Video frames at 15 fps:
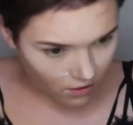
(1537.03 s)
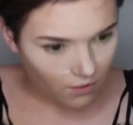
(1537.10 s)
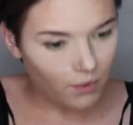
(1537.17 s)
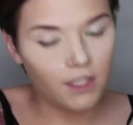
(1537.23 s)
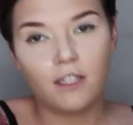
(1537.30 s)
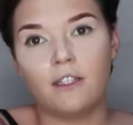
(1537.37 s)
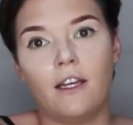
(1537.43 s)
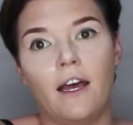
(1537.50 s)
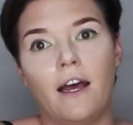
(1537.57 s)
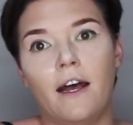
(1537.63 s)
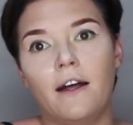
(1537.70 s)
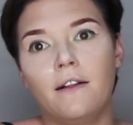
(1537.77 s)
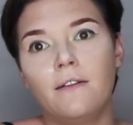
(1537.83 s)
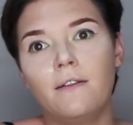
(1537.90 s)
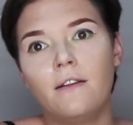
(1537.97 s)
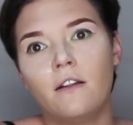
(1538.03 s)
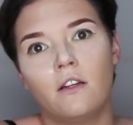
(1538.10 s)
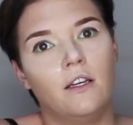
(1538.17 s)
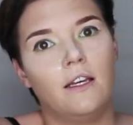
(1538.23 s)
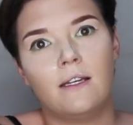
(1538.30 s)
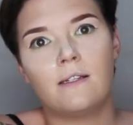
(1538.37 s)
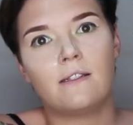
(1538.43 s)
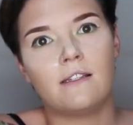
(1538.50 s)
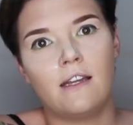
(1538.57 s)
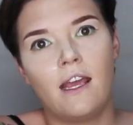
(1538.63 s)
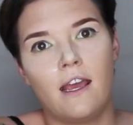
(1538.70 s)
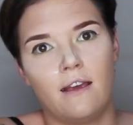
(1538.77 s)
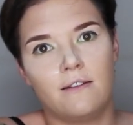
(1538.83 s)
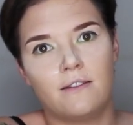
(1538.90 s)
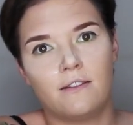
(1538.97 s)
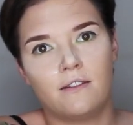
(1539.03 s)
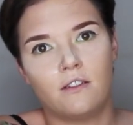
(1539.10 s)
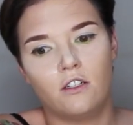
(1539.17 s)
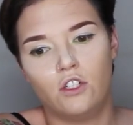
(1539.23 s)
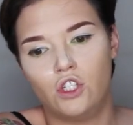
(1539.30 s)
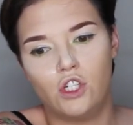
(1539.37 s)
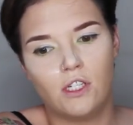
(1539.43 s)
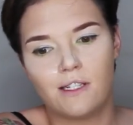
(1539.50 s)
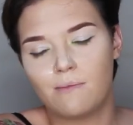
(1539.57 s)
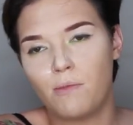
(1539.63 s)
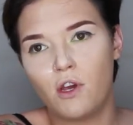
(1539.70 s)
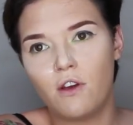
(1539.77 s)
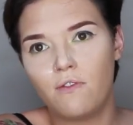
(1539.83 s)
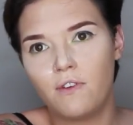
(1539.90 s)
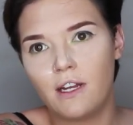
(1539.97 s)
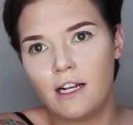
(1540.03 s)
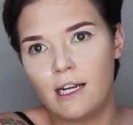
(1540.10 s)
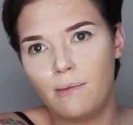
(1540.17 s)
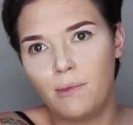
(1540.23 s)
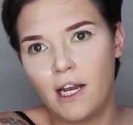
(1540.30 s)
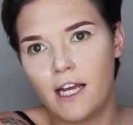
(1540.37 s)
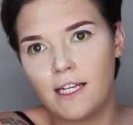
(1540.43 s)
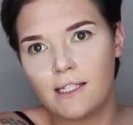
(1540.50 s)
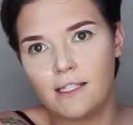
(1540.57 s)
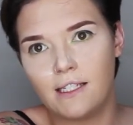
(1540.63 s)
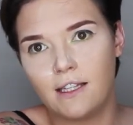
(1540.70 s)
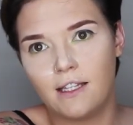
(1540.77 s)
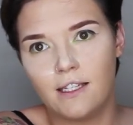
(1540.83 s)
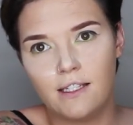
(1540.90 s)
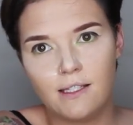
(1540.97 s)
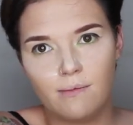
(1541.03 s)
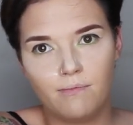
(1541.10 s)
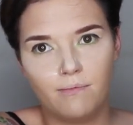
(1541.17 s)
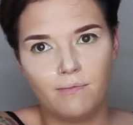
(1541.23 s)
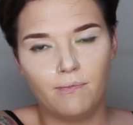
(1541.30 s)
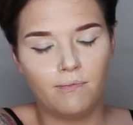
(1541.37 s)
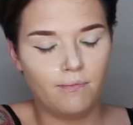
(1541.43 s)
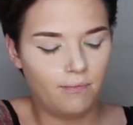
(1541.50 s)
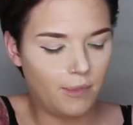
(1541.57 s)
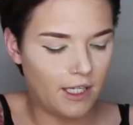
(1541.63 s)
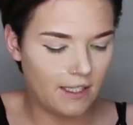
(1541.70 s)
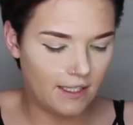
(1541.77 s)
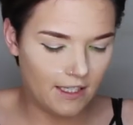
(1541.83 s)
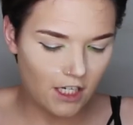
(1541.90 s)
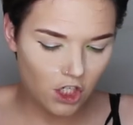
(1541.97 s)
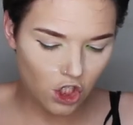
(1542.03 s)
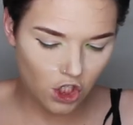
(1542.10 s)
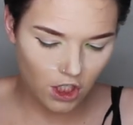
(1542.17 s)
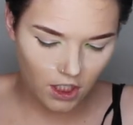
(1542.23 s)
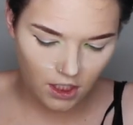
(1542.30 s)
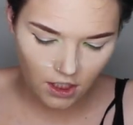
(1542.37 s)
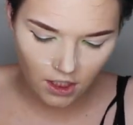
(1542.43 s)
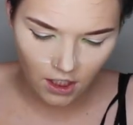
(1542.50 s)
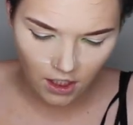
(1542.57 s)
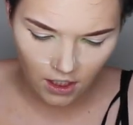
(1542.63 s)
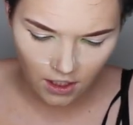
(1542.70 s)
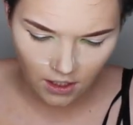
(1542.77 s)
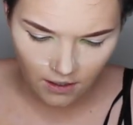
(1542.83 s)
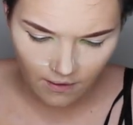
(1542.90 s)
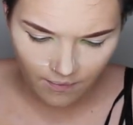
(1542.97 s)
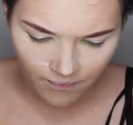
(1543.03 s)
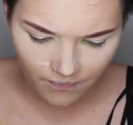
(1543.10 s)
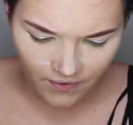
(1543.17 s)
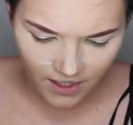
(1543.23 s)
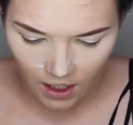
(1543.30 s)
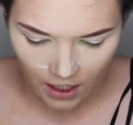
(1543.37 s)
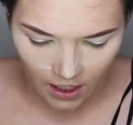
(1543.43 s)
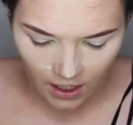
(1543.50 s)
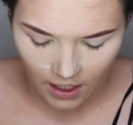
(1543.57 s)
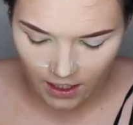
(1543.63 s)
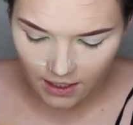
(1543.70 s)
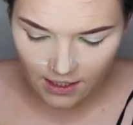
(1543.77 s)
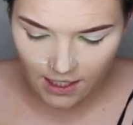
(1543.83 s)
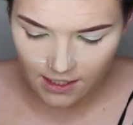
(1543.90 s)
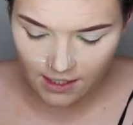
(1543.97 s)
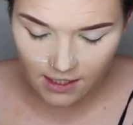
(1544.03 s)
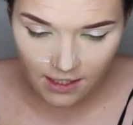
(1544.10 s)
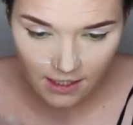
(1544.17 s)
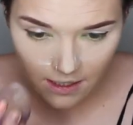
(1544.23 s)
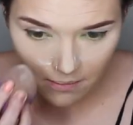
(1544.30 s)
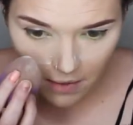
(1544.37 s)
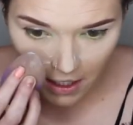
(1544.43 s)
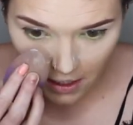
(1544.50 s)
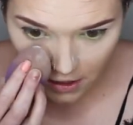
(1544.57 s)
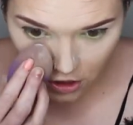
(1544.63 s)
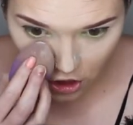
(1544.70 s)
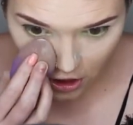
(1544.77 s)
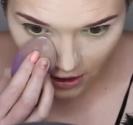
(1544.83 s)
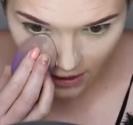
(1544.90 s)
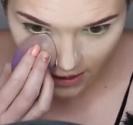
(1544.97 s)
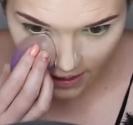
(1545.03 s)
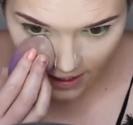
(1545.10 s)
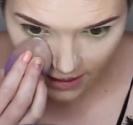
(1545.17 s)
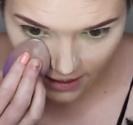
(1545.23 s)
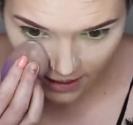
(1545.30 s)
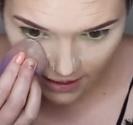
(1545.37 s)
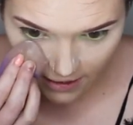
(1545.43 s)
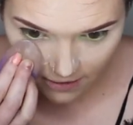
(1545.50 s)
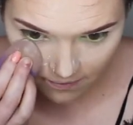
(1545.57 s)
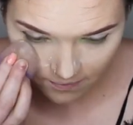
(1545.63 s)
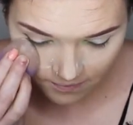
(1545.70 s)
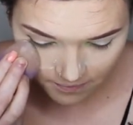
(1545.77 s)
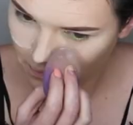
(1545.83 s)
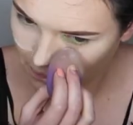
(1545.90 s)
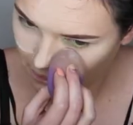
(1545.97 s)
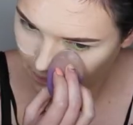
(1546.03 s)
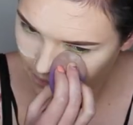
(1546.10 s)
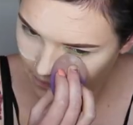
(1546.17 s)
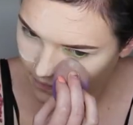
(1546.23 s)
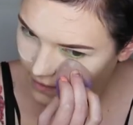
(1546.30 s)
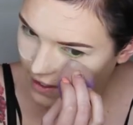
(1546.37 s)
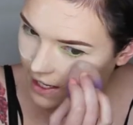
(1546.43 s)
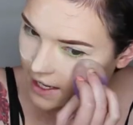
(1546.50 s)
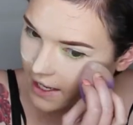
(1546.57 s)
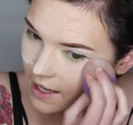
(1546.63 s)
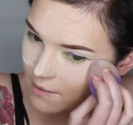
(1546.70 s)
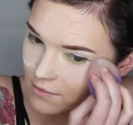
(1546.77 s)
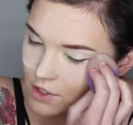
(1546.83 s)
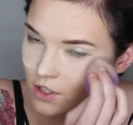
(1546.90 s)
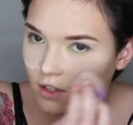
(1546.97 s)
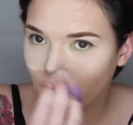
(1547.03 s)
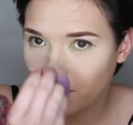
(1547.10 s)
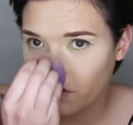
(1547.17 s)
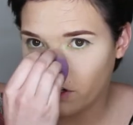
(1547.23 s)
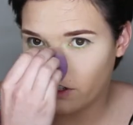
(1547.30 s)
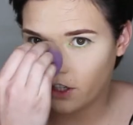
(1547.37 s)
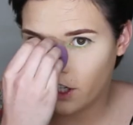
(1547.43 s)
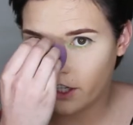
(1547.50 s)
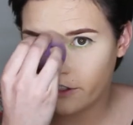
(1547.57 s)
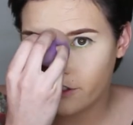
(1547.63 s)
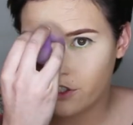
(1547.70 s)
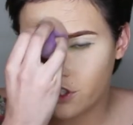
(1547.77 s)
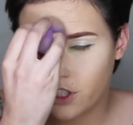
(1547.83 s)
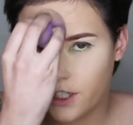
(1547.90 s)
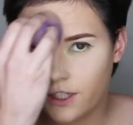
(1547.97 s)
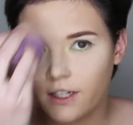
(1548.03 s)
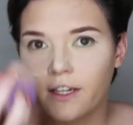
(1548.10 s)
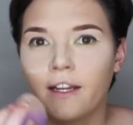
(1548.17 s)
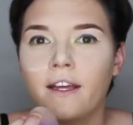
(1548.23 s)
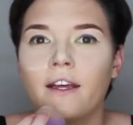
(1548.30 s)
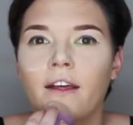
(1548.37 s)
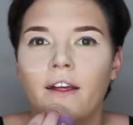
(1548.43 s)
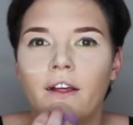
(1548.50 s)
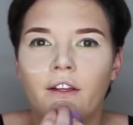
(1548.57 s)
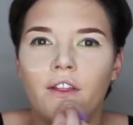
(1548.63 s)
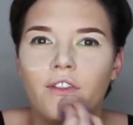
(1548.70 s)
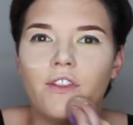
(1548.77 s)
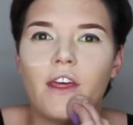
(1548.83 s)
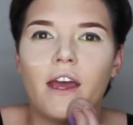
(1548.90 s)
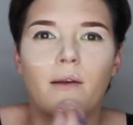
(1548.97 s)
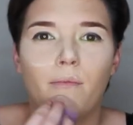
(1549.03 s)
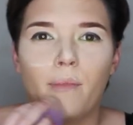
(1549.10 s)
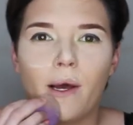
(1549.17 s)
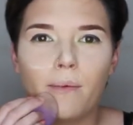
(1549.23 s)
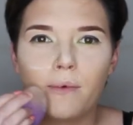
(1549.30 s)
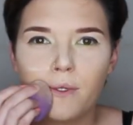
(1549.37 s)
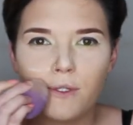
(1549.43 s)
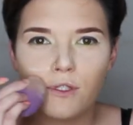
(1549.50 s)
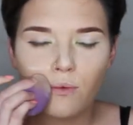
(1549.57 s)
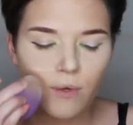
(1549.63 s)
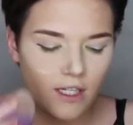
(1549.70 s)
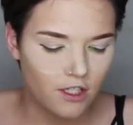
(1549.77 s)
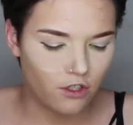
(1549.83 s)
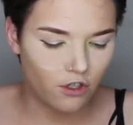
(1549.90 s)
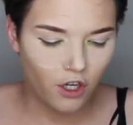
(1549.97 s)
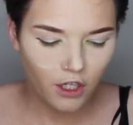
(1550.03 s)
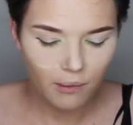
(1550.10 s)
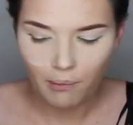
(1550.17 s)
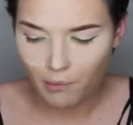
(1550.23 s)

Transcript: What the hell is next? She's perfectly placed in this position. It doesn't seem like she died here. They come to the conclusion that Bubbles was not